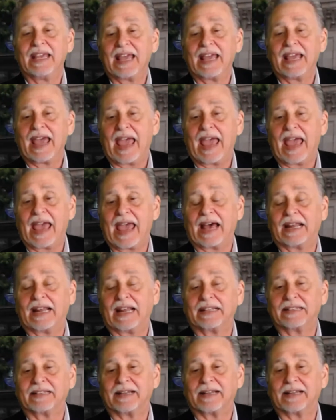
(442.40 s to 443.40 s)

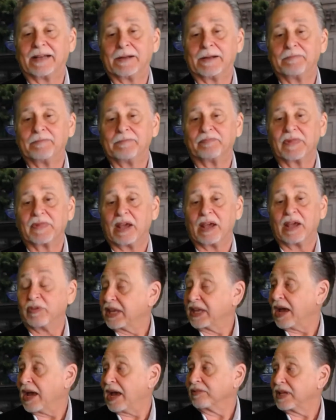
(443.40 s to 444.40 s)
And we
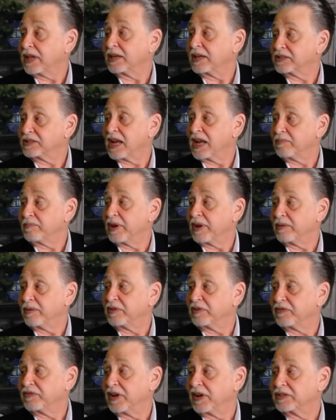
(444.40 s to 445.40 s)
count that as down
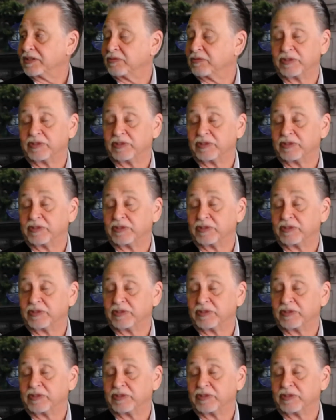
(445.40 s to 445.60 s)
payment funds.